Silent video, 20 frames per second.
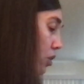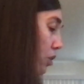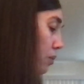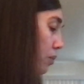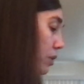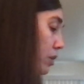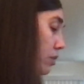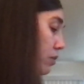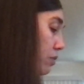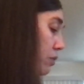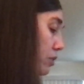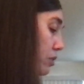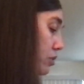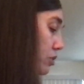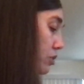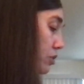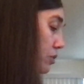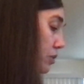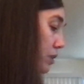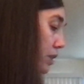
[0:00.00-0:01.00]
Wonderful
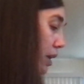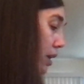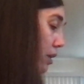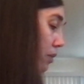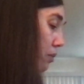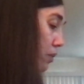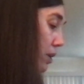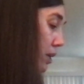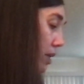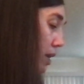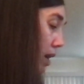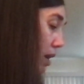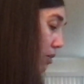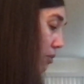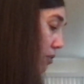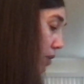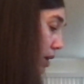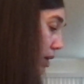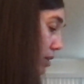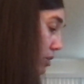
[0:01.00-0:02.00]
to relate, Wendy
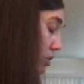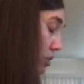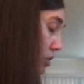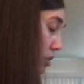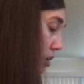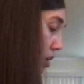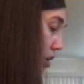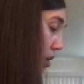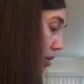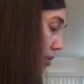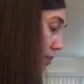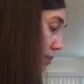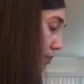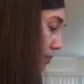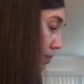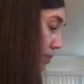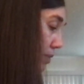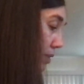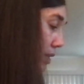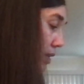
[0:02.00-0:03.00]
had raised her arm.
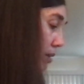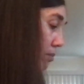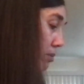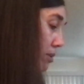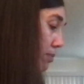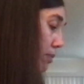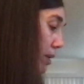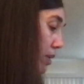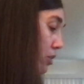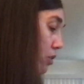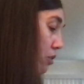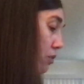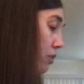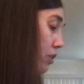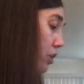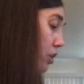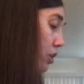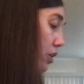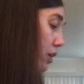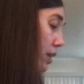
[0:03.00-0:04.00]
Nibs bent
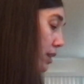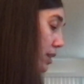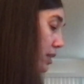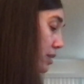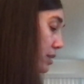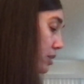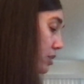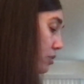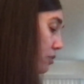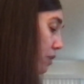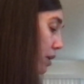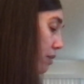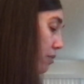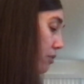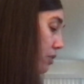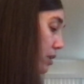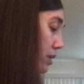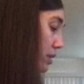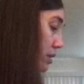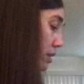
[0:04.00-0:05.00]
over her and listened
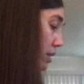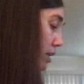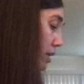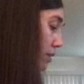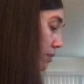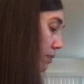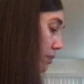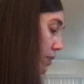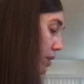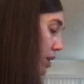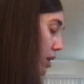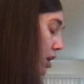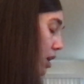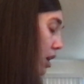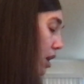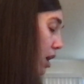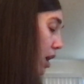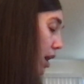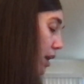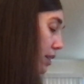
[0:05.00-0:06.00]
reverently.
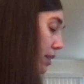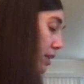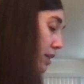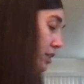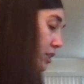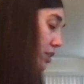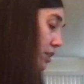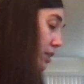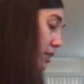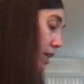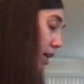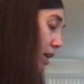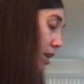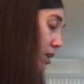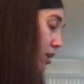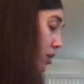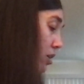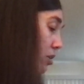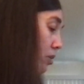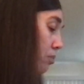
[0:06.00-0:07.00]
"I think," she
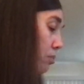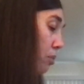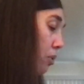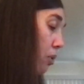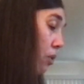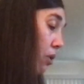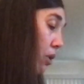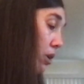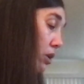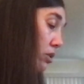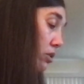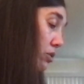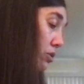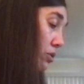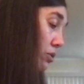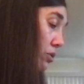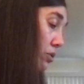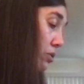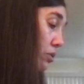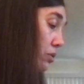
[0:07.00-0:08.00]
said, "poor
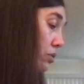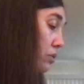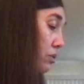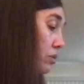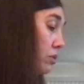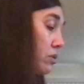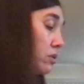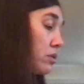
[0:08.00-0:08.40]
Toothless,"